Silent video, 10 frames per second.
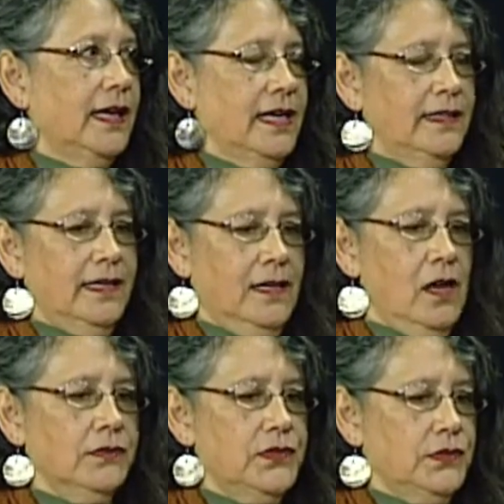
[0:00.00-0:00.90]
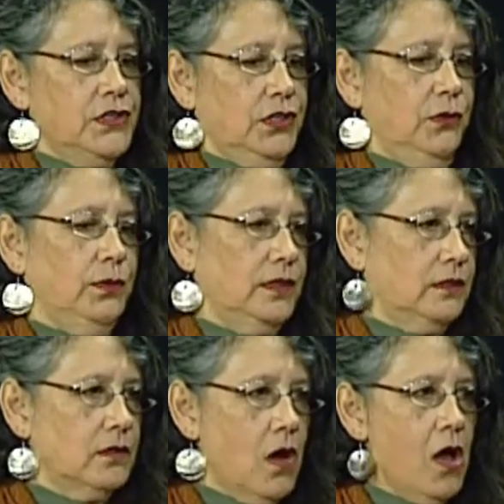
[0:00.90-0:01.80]
And then also too with the
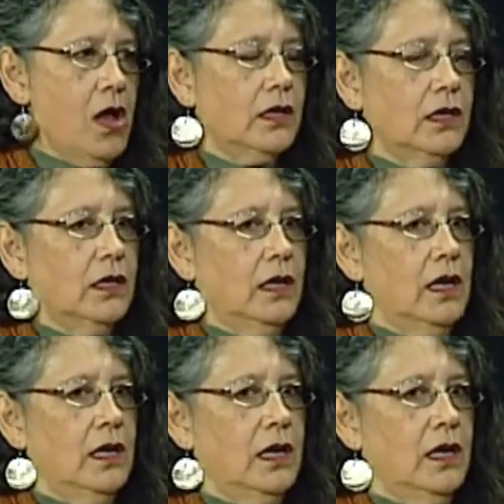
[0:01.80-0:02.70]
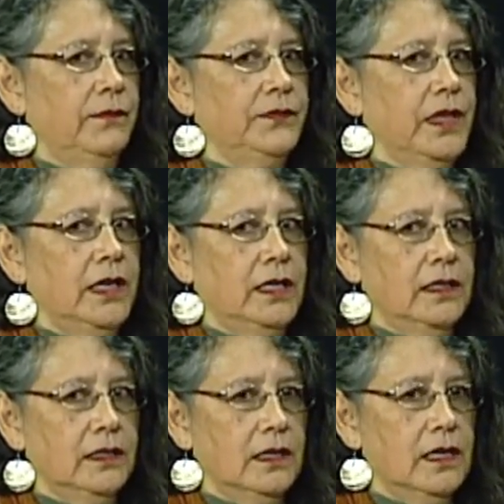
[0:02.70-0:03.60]
talk um,
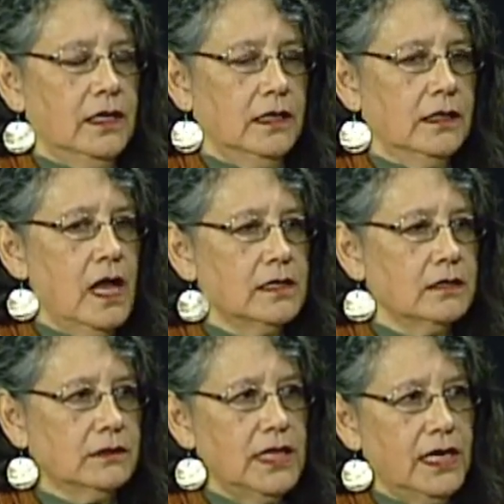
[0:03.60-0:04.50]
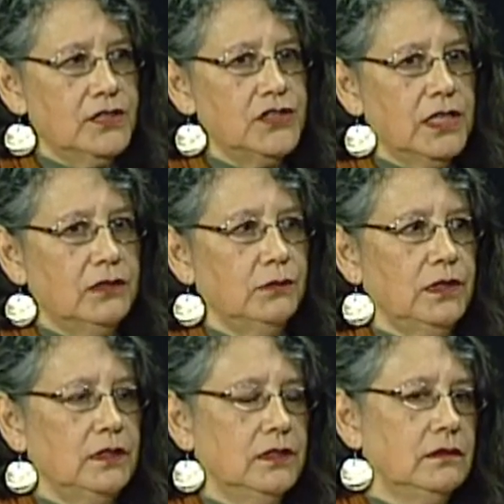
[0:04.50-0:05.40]
and um, consultation,
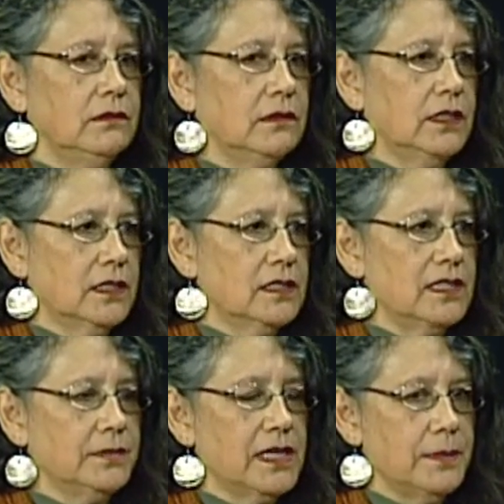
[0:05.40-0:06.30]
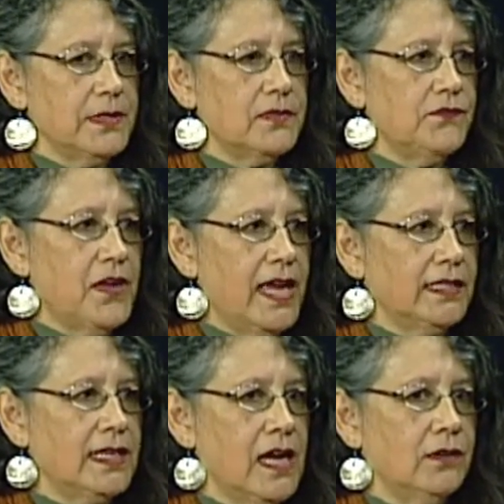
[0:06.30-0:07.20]
we can sometimes
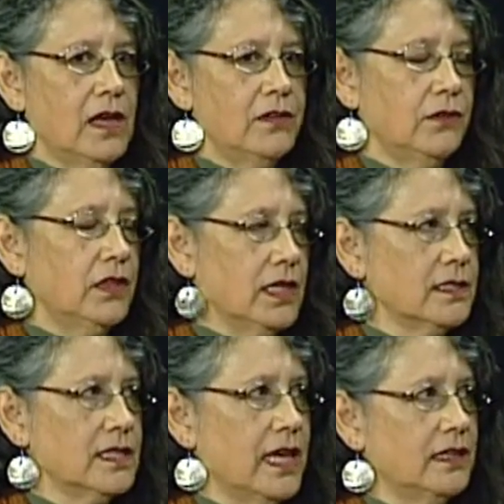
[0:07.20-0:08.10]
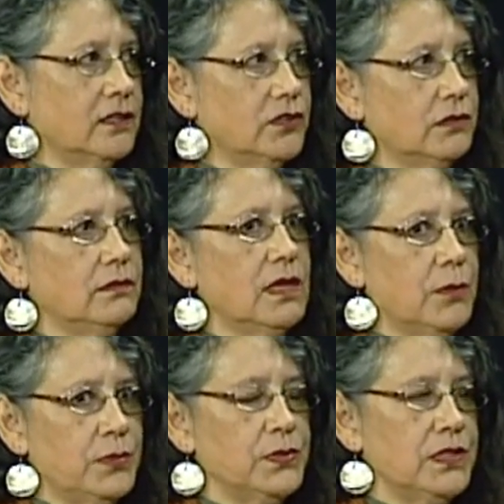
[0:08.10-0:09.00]
find out other things that a
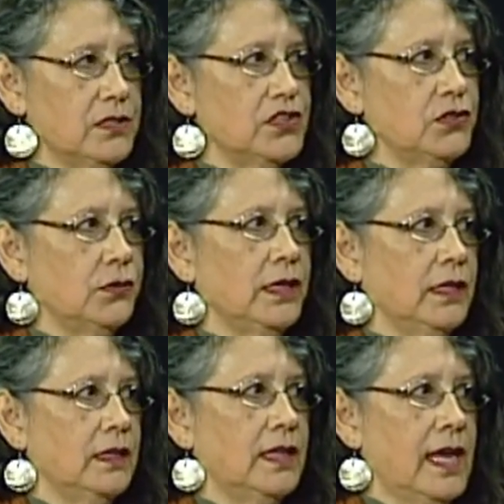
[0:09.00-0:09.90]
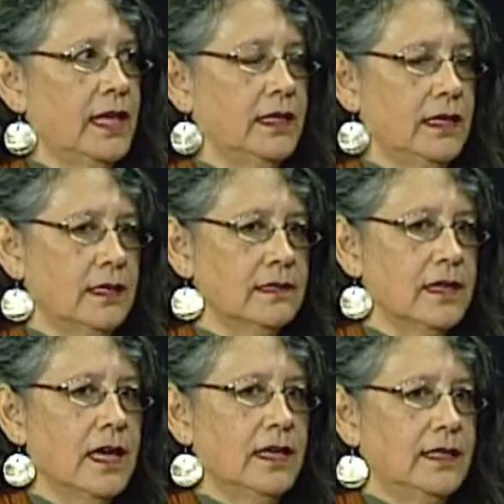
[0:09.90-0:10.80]
person's doing that is
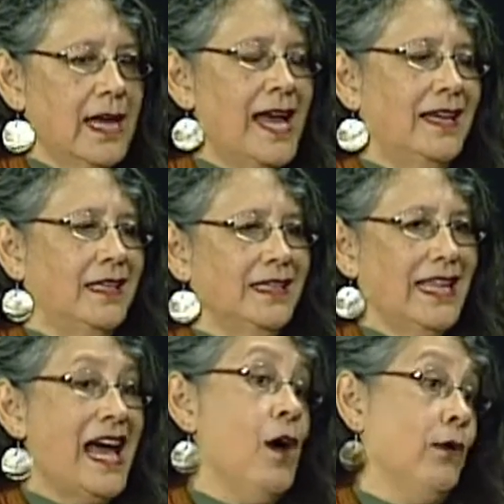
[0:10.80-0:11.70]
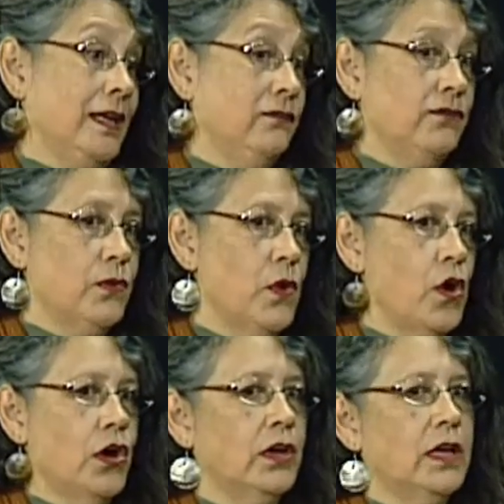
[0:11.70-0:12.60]
not allowing
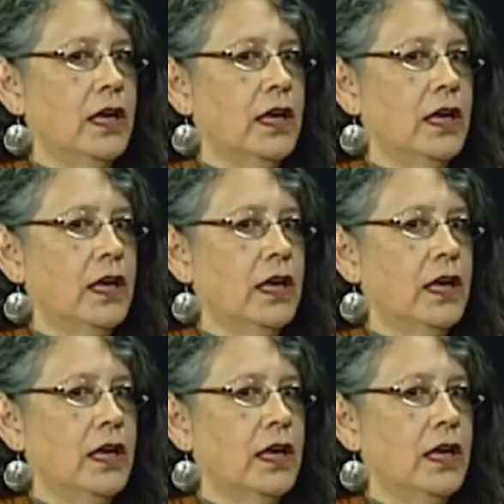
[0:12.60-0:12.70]
for